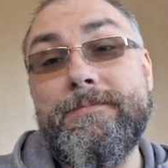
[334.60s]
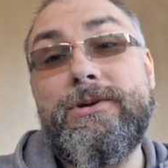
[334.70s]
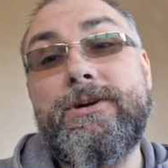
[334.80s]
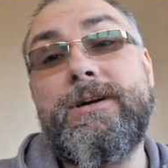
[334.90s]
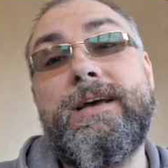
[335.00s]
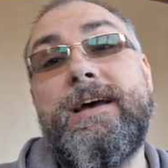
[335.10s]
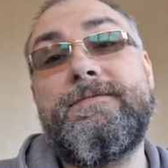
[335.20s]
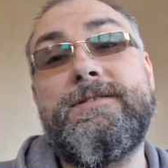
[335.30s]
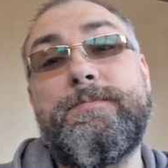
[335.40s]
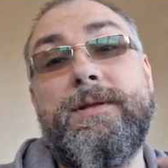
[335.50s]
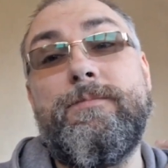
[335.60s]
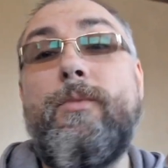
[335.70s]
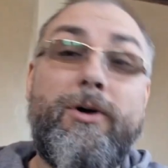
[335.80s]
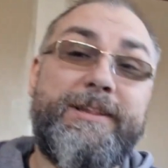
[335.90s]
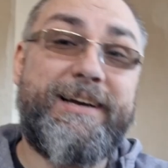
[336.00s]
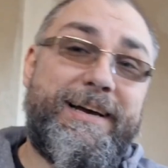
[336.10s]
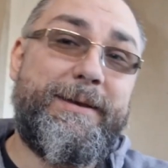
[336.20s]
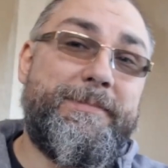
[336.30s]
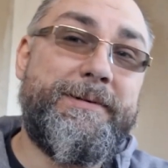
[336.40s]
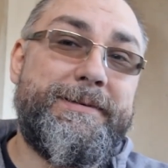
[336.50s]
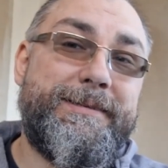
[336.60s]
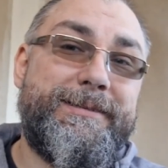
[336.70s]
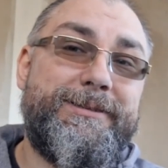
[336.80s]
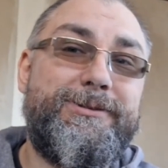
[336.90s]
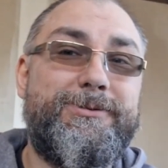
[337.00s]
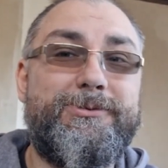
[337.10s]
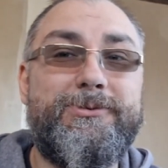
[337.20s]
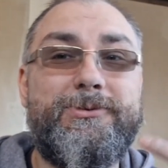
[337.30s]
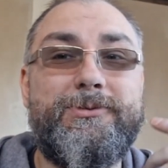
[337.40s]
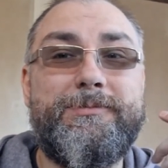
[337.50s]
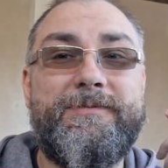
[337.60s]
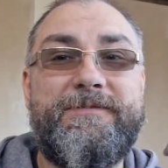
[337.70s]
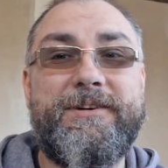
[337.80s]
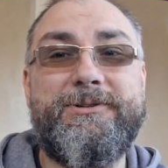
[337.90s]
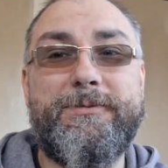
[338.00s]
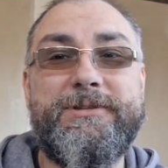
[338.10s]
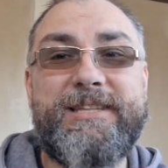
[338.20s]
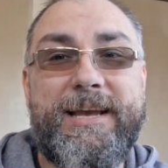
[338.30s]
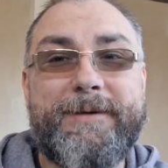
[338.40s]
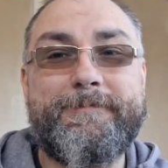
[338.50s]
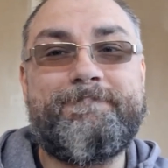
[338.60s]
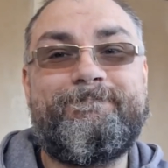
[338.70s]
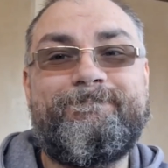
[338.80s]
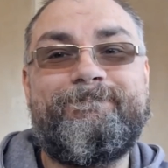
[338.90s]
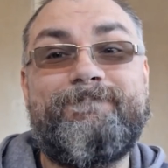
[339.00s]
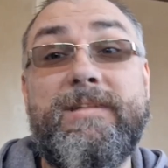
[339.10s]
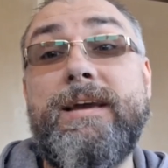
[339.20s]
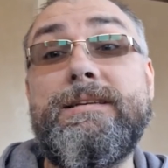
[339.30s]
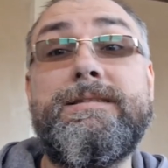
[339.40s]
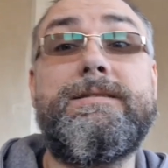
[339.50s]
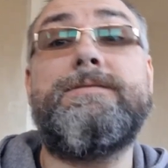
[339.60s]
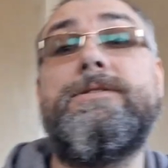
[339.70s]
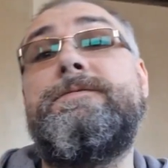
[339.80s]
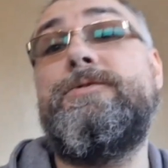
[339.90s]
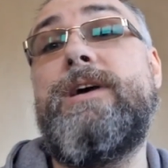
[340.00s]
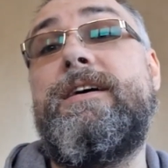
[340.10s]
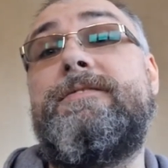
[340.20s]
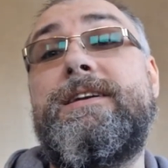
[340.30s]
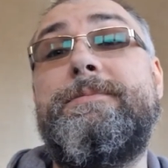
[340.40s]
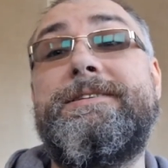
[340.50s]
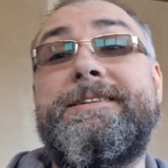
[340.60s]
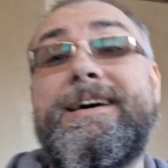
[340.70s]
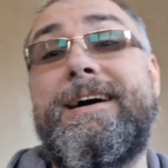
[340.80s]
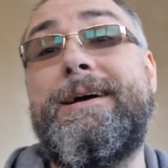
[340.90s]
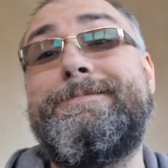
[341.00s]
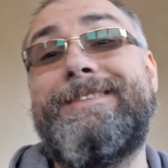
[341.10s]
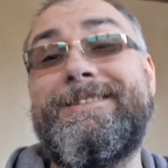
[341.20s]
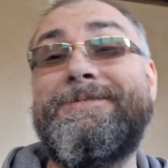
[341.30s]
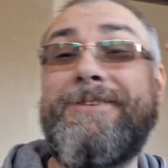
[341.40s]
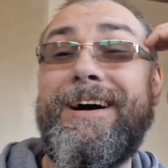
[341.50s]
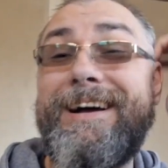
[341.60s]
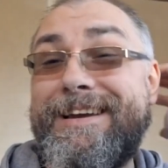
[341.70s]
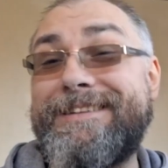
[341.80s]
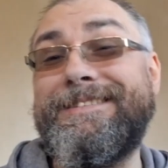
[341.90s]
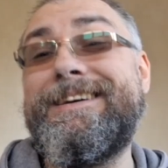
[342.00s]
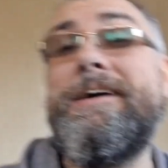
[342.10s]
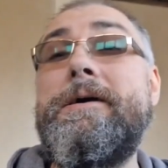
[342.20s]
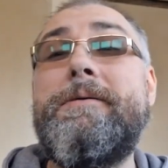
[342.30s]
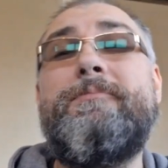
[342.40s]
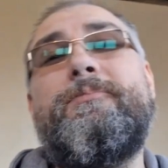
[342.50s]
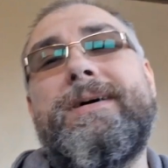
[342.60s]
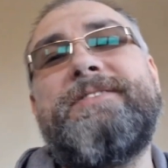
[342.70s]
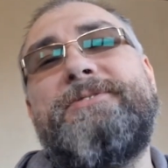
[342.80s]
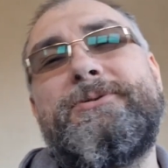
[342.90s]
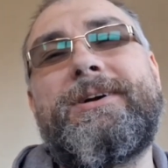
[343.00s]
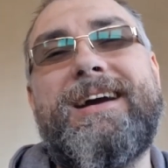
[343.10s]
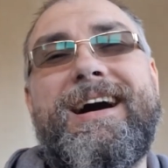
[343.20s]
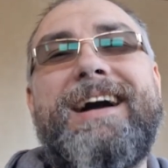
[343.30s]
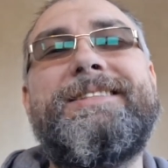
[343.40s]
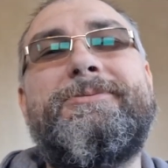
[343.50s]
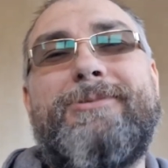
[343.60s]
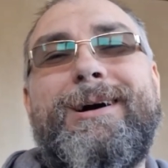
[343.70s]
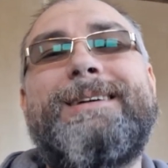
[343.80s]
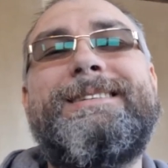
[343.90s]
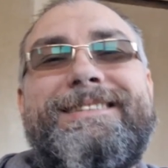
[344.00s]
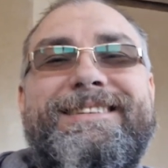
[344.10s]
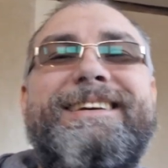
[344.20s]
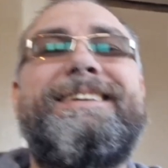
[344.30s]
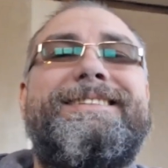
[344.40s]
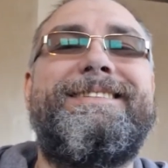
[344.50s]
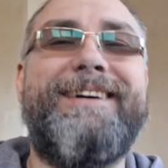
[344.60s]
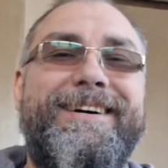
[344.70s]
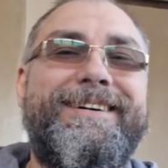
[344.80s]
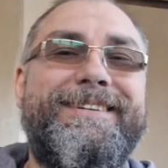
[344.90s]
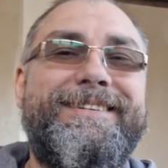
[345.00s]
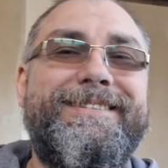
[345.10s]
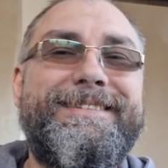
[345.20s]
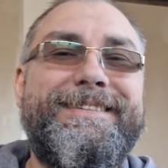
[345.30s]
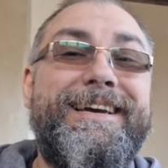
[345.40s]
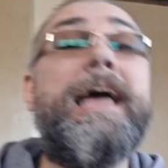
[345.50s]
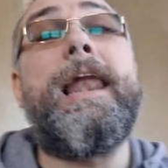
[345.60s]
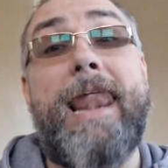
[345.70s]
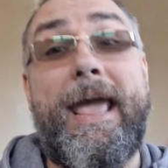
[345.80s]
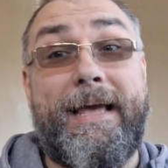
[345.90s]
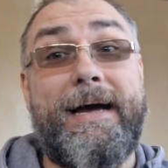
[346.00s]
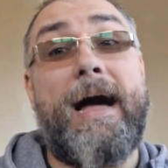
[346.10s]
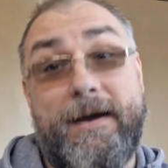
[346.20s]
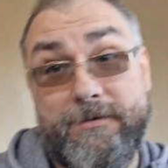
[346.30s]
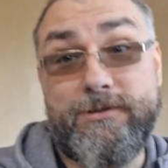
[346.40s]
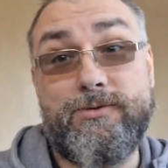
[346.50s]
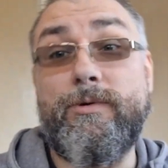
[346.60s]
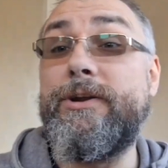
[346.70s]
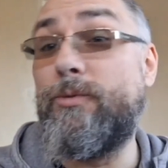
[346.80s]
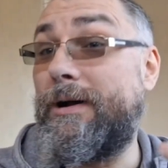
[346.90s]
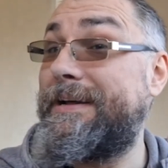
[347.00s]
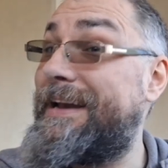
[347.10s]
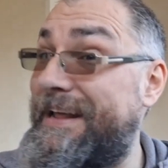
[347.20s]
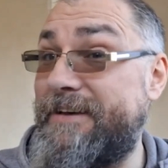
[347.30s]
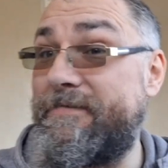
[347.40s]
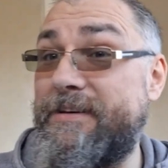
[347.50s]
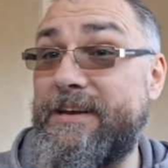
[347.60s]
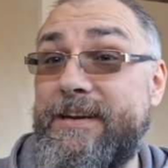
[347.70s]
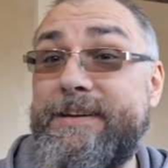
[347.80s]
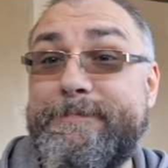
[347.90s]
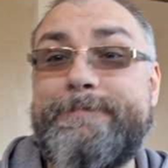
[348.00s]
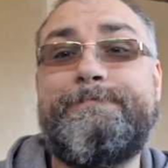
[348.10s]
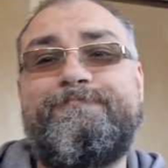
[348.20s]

you're gonna have to spend more time to fix your mistake. Yes, if you have unlimited time, that's fine. But if you kind of want to see it done, like a house where you want to live in,